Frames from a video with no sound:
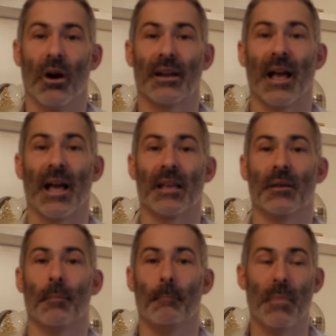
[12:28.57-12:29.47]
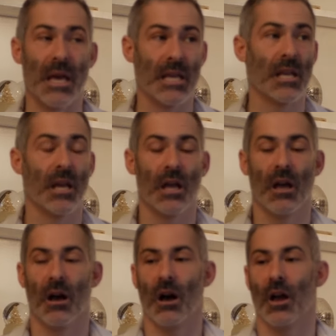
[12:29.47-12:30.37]
I'd hate me,
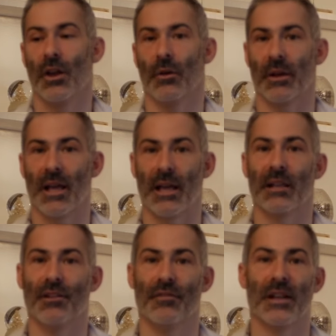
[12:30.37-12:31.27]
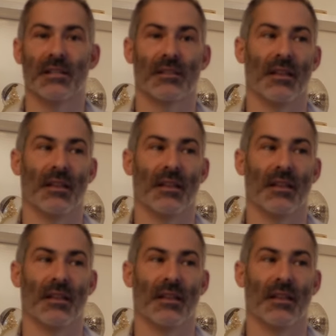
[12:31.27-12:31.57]
I'd hate the events